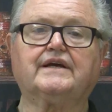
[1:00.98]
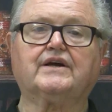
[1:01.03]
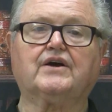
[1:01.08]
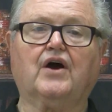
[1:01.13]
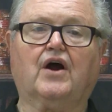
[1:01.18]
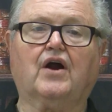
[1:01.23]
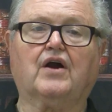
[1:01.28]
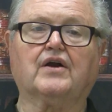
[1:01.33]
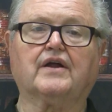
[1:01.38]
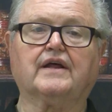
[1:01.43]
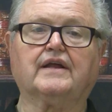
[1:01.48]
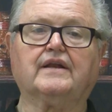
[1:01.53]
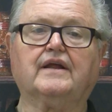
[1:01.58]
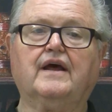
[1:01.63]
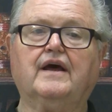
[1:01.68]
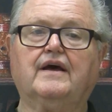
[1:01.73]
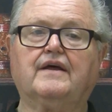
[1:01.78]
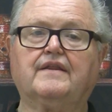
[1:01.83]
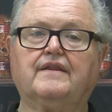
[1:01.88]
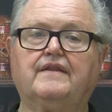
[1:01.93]
guarding
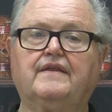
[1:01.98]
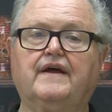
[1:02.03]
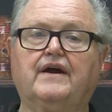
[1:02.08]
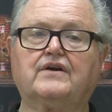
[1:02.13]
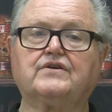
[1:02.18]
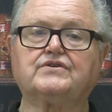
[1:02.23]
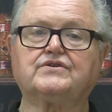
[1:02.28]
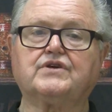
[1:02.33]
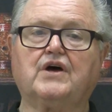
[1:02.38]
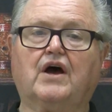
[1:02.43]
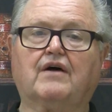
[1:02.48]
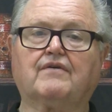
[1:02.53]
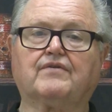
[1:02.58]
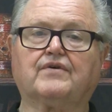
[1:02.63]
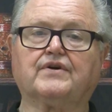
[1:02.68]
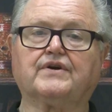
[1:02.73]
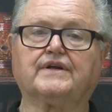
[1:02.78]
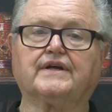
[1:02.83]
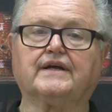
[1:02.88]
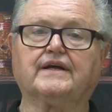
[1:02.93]
their
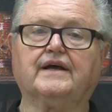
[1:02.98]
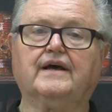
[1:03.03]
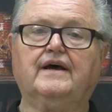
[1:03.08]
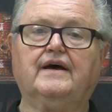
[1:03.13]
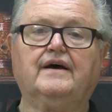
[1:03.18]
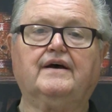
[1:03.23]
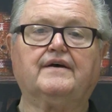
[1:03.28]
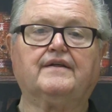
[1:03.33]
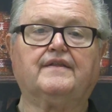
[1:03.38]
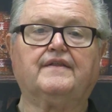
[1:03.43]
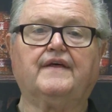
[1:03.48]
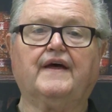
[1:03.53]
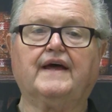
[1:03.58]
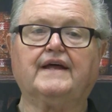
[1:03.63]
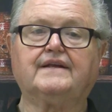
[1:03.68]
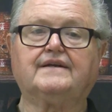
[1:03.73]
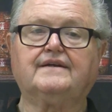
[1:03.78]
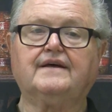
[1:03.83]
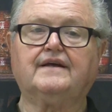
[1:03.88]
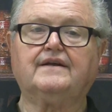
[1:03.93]
sovereignty.
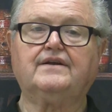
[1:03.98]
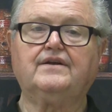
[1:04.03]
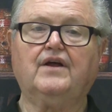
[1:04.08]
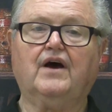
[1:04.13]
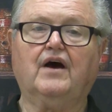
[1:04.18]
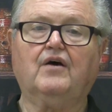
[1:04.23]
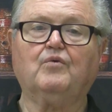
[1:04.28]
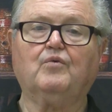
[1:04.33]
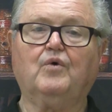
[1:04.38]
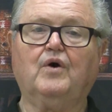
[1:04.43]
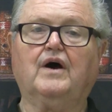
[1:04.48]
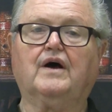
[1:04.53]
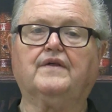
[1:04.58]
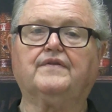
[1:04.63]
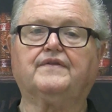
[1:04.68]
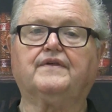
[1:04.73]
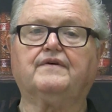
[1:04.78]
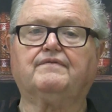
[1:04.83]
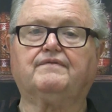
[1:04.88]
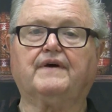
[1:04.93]
They did not
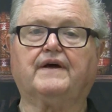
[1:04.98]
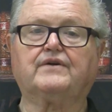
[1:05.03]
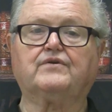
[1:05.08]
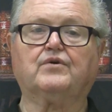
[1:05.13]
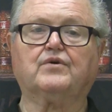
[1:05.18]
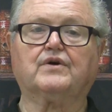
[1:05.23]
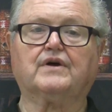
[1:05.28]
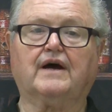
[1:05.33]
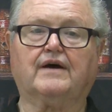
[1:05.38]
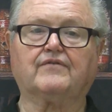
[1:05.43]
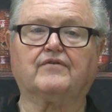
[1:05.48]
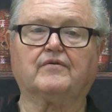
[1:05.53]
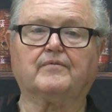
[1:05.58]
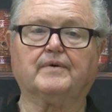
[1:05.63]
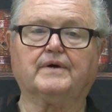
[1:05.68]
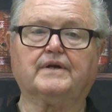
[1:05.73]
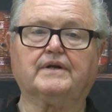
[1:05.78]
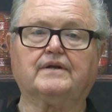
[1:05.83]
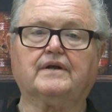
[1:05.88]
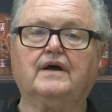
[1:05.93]
want the federal
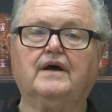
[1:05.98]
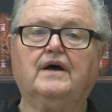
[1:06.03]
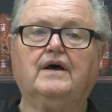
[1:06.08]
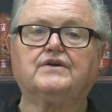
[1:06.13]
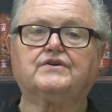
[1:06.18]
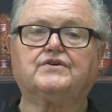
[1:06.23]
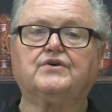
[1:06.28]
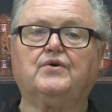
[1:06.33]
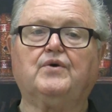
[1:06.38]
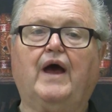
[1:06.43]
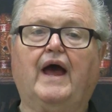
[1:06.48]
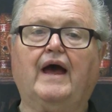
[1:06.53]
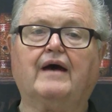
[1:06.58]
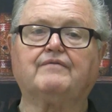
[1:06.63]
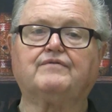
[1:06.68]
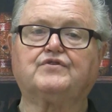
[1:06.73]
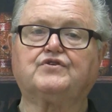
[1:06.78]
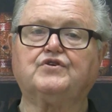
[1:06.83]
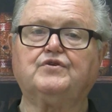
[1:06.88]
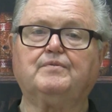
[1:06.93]
government to
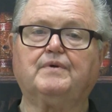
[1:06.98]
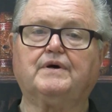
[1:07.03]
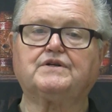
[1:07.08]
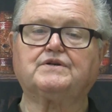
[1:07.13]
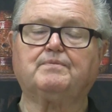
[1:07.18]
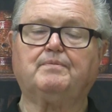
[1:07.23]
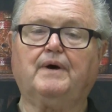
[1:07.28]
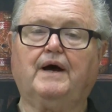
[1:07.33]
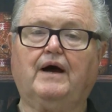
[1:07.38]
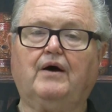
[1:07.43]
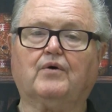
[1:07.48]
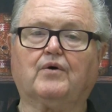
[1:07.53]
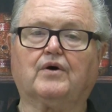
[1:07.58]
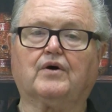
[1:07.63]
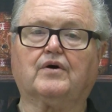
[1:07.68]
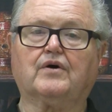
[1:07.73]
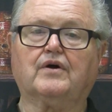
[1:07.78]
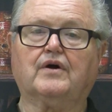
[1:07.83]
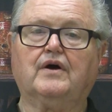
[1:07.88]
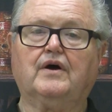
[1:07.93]
have too much
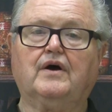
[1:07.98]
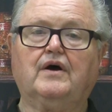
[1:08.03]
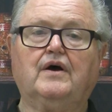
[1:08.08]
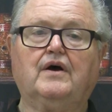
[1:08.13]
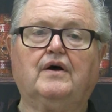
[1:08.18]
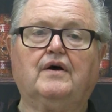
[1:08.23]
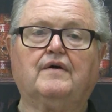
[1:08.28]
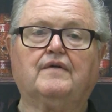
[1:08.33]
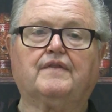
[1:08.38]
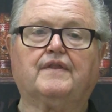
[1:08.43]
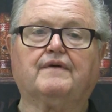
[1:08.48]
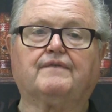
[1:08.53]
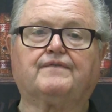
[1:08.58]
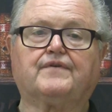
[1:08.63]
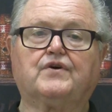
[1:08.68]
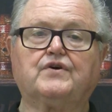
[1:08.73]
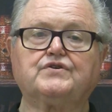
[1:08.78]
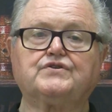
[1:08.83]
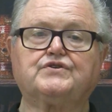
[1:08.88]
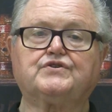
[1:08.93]
power. The
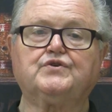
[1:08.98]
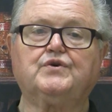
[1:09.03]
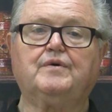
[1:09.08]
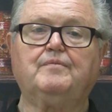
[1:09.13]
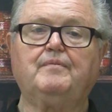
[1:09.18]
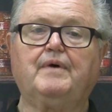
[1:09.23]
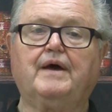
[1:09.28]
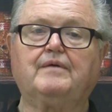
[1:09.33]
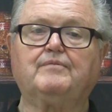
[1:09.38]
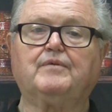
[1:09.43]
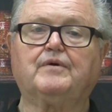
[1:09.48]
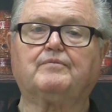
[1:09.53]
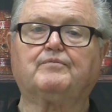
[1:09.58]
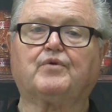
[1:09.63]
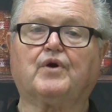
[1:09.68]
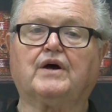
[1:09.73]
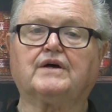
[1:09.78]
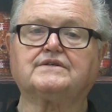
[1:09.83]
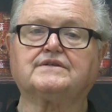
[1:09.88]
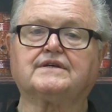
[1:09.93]
first two amendment
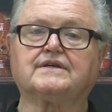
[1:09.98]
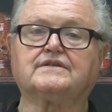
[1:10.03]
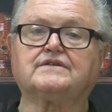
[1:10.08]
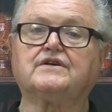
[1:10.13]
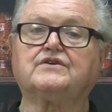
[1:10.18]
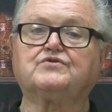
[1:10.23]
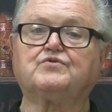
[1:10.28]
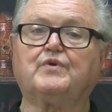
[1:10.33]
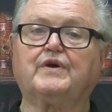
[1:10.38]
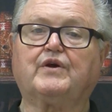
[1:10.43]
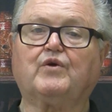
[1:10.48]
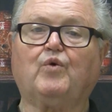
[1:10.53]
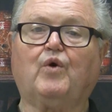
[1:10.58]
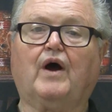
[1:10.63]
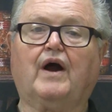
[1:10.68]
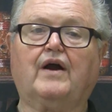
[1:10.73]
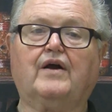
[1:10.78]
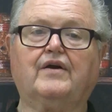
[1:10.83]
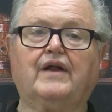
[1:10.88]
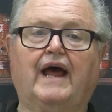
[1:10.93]
processes
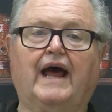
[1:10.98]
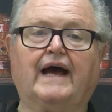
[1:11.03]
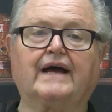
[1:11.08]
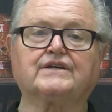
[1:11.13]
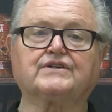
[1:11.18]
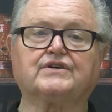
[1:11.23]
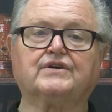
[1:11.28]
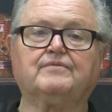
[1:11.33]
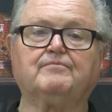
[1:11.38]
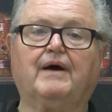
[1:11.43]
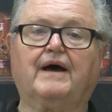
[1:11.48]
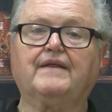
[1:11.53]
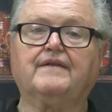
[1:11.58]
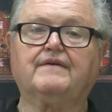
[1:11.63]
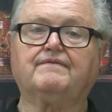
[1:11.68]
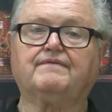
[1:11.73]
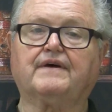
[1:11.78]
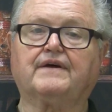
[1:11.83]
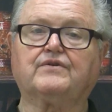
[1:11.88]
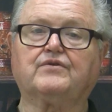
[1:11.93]
required action by
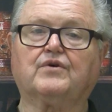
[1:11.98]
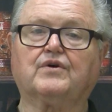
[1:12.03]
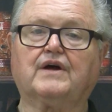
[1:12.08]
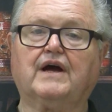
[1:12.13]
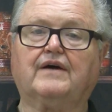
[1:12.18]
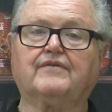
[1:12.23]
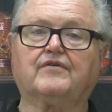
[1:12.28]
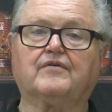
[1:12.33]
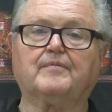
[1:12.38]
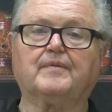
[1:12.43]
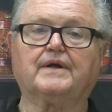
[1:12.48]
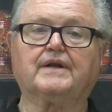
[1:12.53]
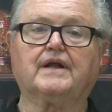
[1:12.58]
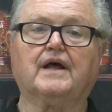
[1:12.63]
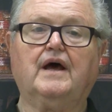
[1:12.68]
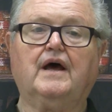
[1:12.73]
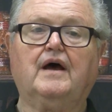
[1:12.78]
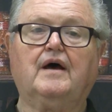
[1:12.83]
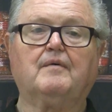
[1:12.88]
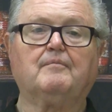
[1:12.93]
the federal government,
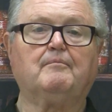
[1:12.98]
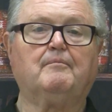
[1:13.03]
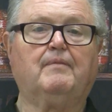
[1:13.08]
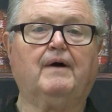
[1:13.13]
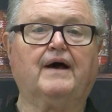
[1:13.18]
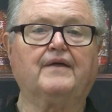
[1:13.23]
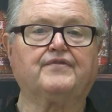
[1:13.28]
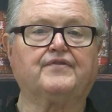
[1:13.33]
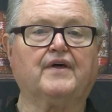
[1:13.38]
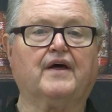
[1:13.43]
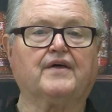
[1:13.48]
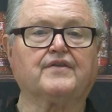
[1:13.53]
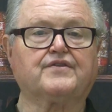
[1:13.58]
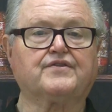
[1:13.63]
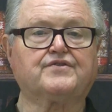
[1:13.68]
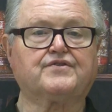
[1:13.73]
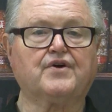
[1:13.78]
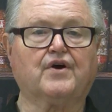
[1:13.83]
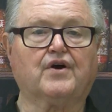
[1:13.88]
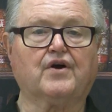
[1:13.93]
but the
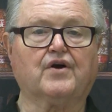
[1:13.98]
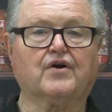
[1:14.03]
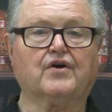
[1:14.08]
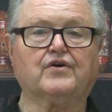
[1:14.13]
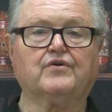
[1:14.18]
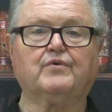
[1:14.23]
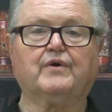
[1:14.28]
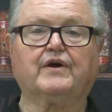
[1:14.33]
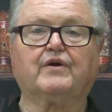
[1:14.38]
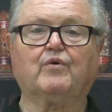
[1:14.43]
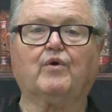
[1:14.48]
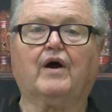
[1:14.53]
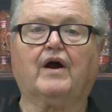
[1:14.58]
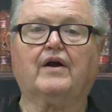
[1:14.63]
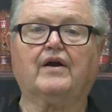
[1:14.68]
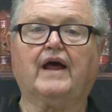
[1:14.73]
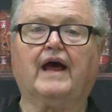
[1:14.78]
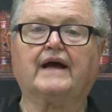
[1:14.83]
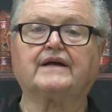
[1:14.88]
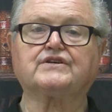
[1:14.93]
third
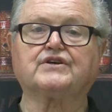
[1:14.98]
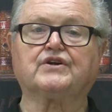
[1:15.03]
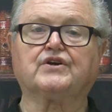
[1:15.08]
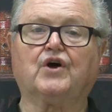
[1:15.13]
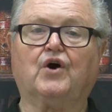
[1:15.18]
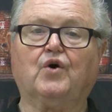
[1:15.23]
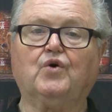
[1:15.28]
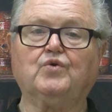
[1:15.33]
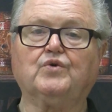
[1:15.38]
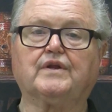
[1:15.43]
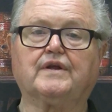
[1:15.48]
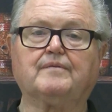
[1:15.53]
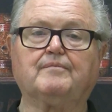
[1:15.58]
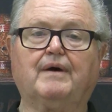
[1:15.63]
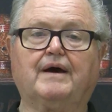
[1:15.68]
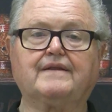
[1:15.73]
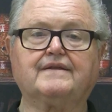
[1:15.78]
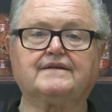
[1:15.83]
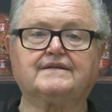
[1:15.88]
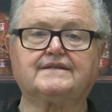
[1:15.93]
required action only
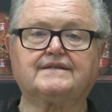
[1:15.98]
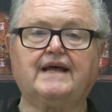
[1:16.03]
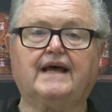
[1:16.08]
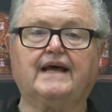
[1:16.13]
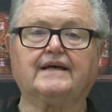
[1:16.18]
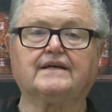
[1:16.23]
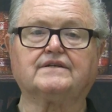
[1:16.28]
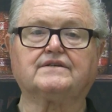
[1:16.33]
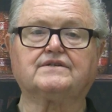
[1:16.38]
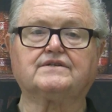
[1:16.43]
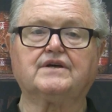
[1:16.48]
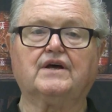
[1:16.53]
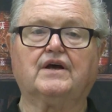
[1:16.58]
by the states.